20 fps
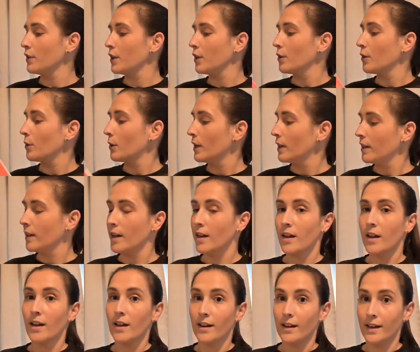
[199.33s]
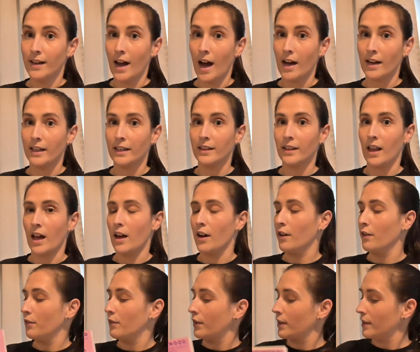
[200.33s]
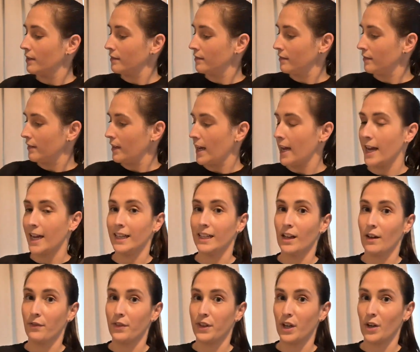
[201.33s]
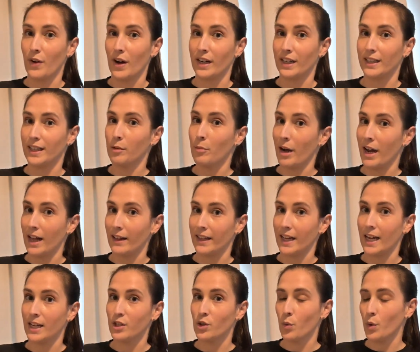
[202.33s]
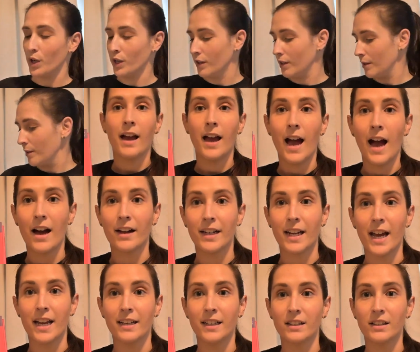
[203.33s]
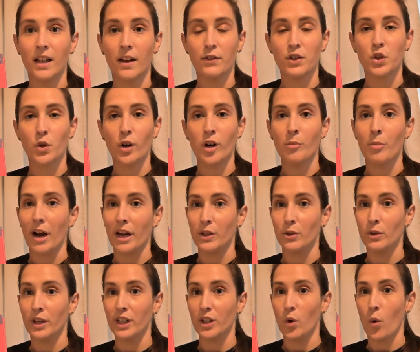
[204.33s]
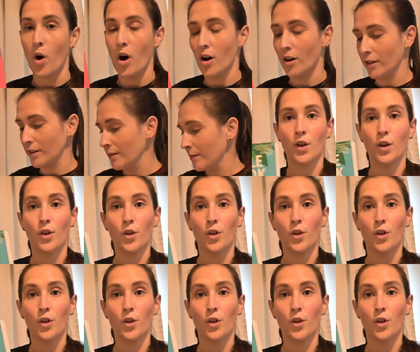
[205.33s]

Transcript: You, Not in Love, and Love Theoretically by Ali Hazelwood. How to End a Love Story by Yulin Kwong.